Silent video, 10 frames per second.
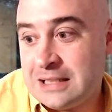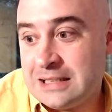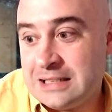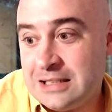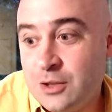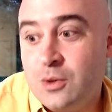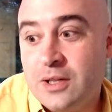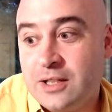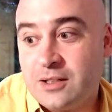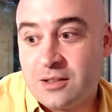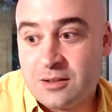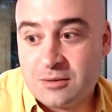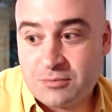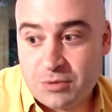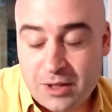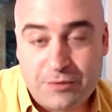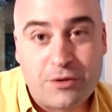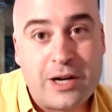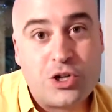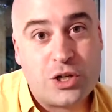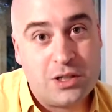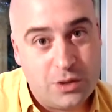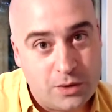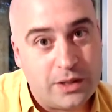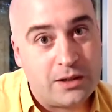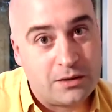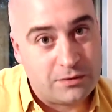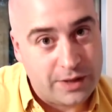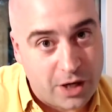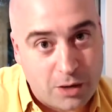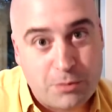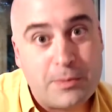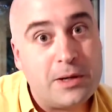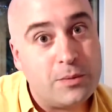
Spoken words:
nuclear proliferation, nuclear rearmament,